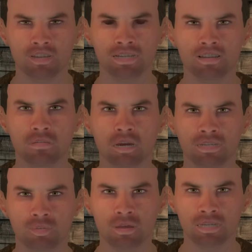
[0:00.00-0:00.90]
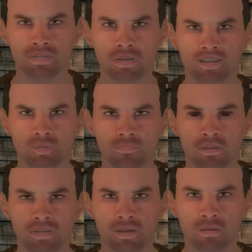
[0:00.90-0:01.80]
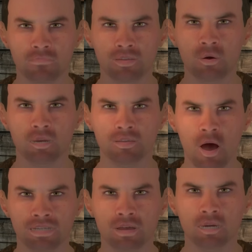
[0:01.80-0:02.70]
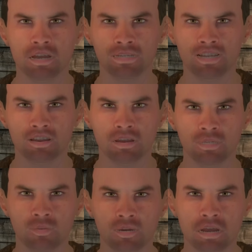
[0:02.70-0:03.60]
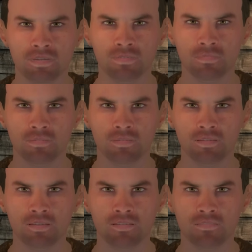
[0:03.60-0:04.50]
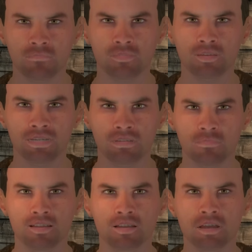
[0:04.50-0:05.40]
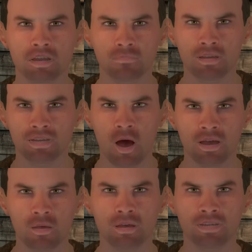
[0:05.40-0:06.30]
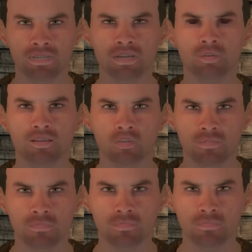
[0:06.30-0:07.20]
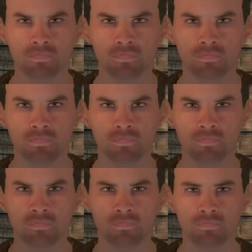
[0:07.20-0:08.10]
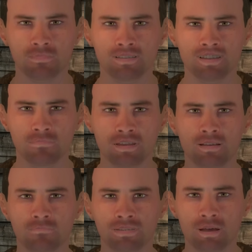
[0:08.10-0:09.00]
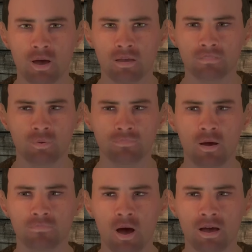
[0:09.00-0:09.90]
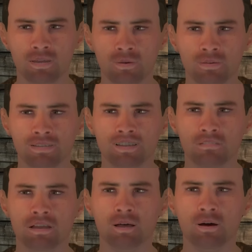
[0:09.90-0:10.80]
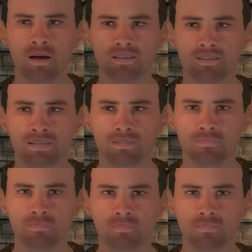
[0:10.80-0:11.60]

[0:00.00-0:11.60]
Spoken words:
She seemed entranced as he wrapped his arms around her and sank his teeth into her neck. I burst from my hiding place and attacked Cerridor. He became startled for a moment and tossed Ralphina aside.